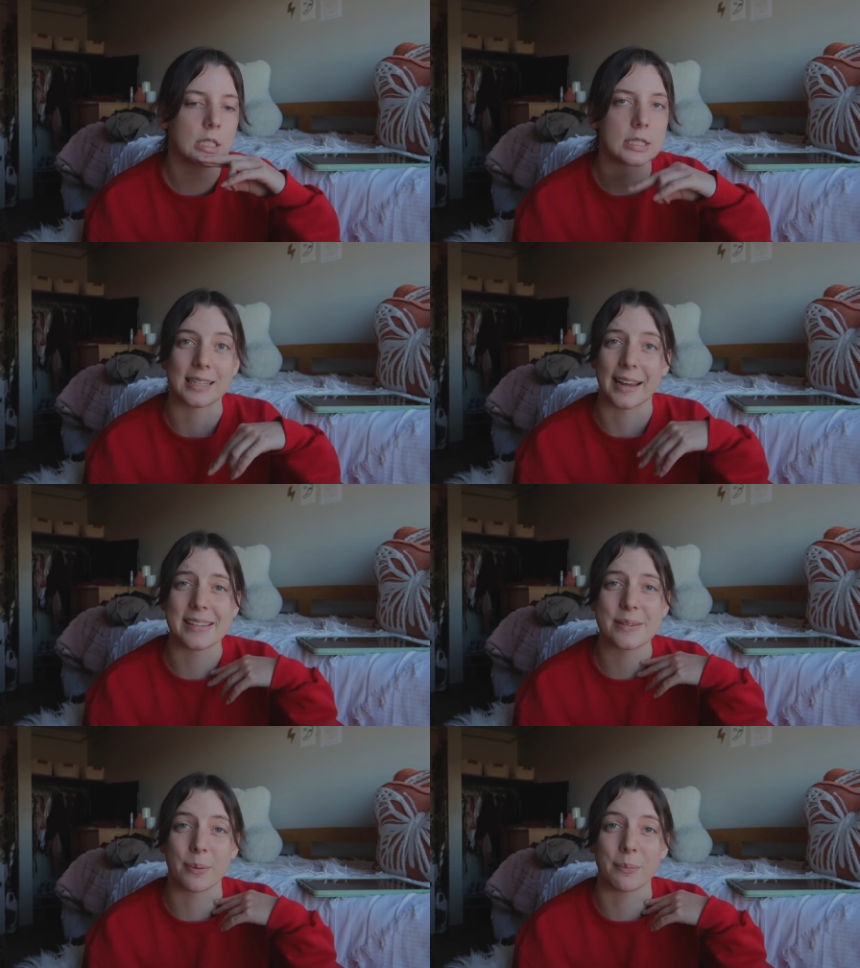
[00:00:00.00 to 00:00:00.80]

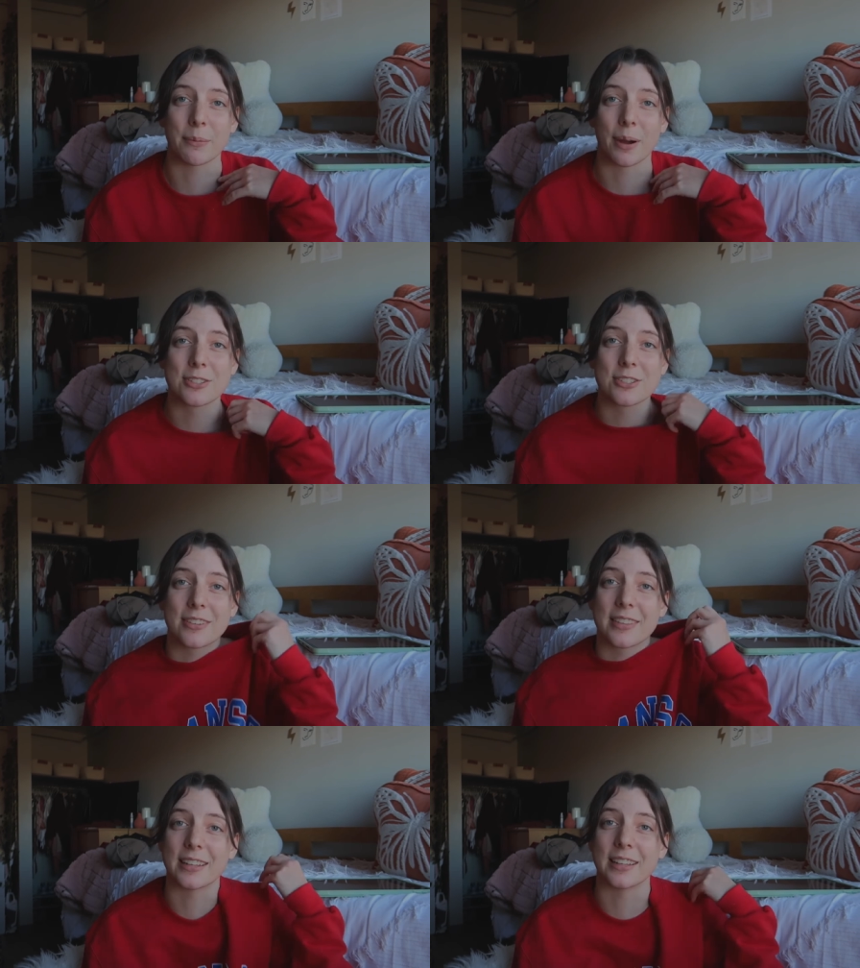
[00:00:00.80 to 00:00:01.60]
tonight when we watch
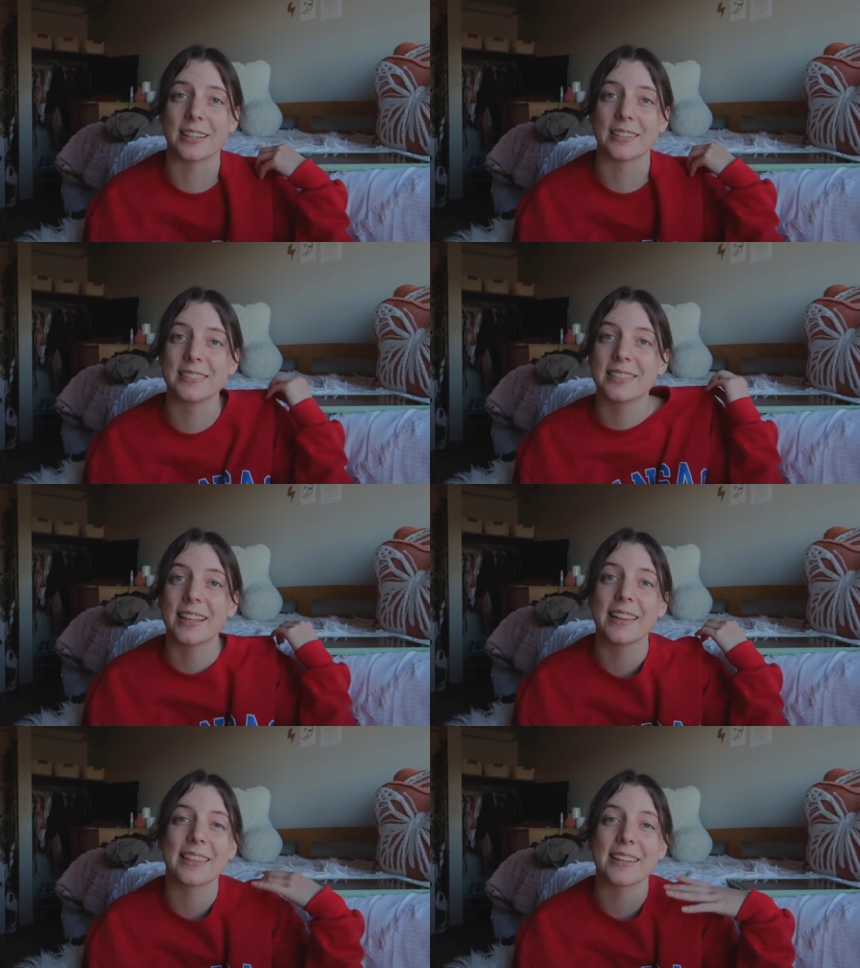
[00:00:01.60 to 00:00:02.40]
the
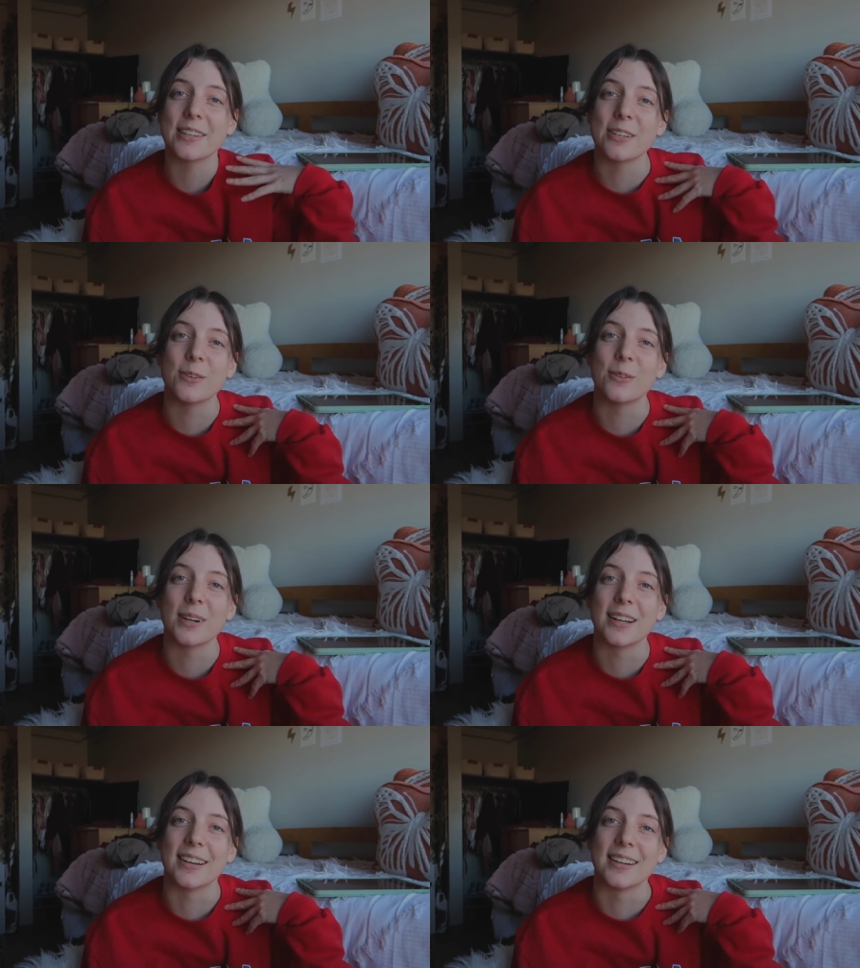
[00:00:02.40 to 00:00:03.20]
the new,
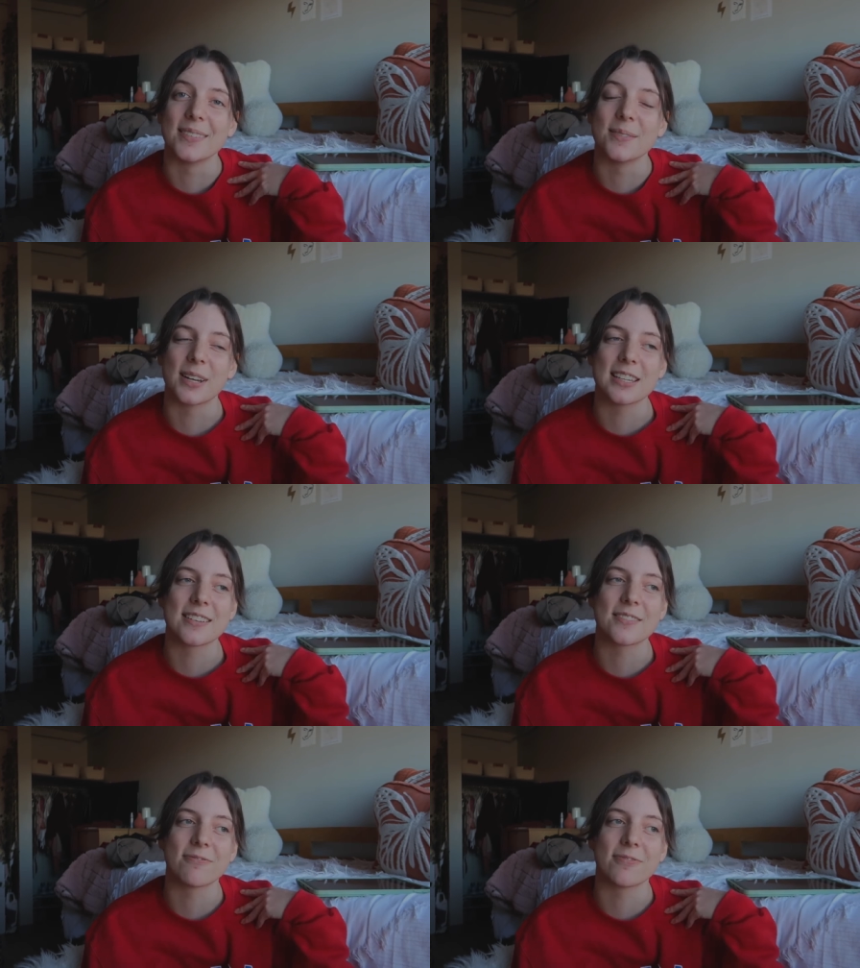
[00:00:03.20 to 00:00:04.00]
um, what is
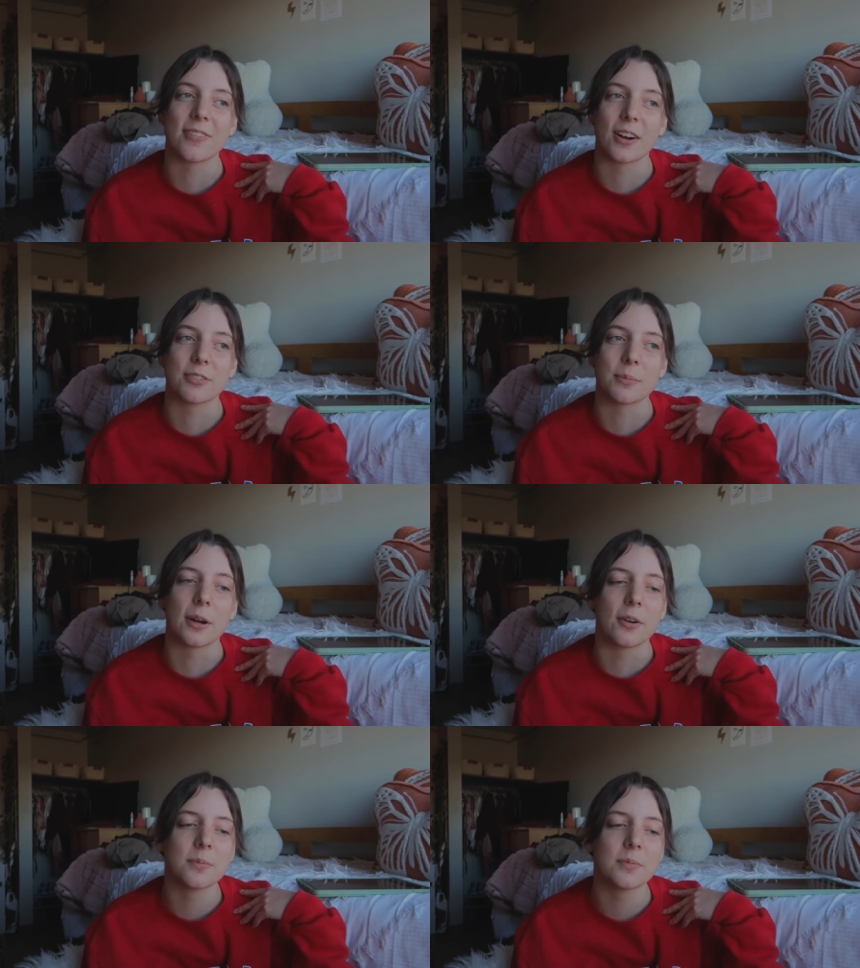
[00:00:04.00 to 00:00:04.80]
it, Far From
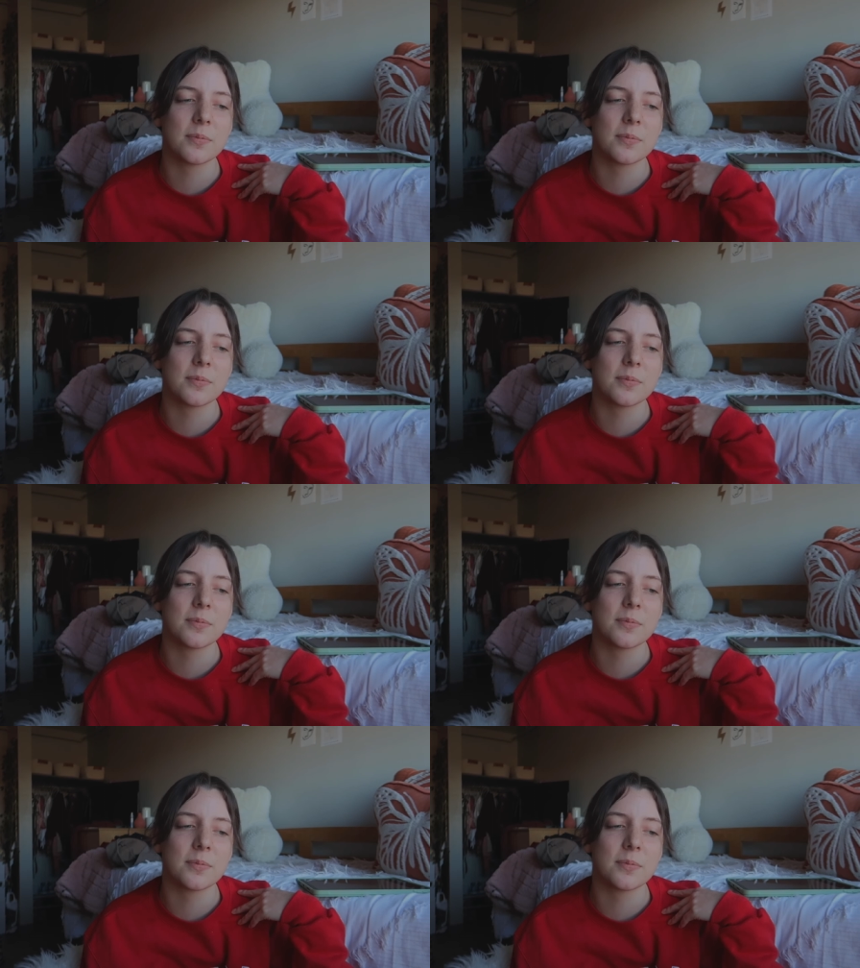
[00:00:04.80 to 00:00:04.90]
Home?